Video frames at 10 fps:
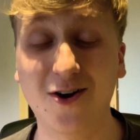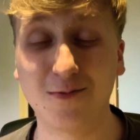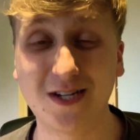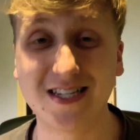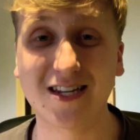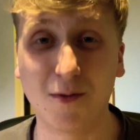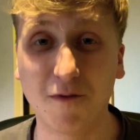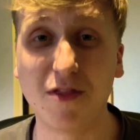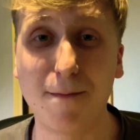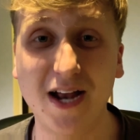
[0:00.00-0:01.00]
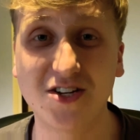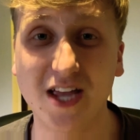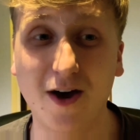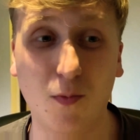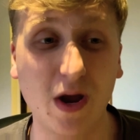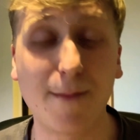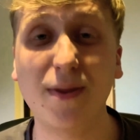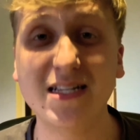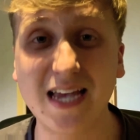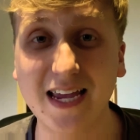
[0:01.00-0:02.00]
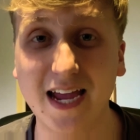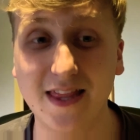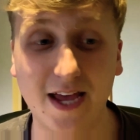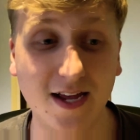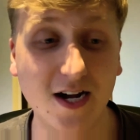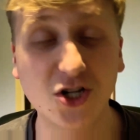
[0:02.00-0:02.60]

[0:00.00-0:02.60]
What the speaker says: options to come off the bench to help. We had Benteke there.